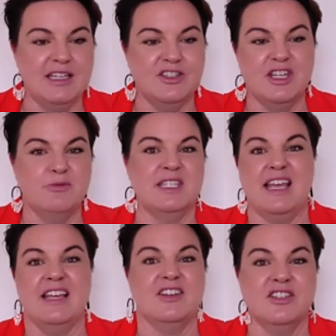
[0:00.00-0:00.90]
she was
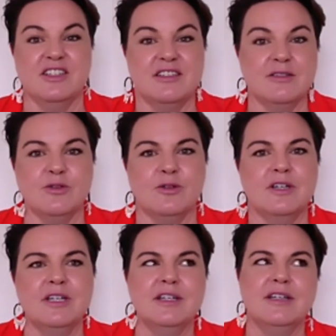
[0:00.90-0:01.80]
anxious, or,
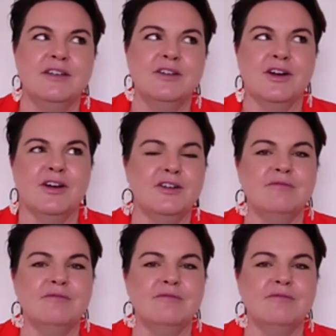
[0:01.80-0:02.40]
you know,